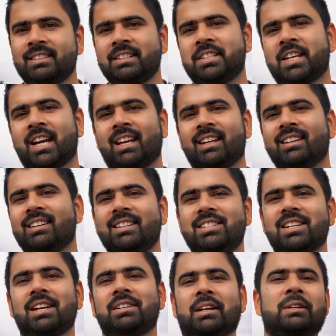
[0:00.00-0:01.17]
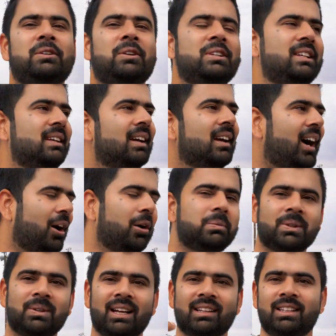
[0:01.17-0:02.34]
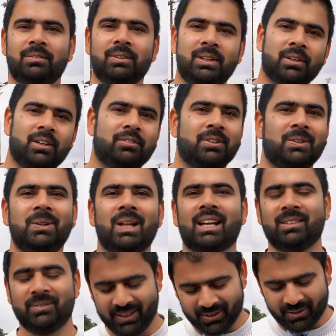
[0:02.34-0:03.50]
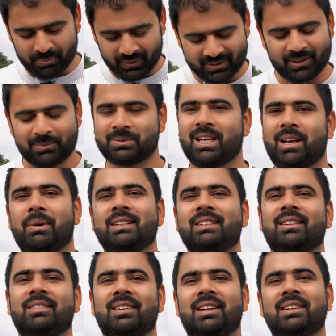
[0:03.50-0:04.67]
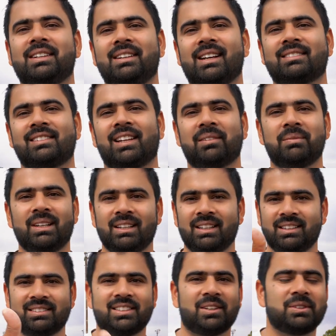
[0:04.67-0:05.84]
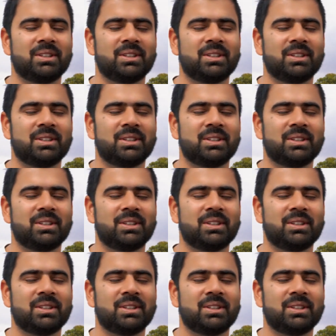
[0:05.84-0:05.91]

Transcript: D J I, D J I Technology. I hope you liked the video. If you do like the video, please subscribe my channel. Until next time, ciao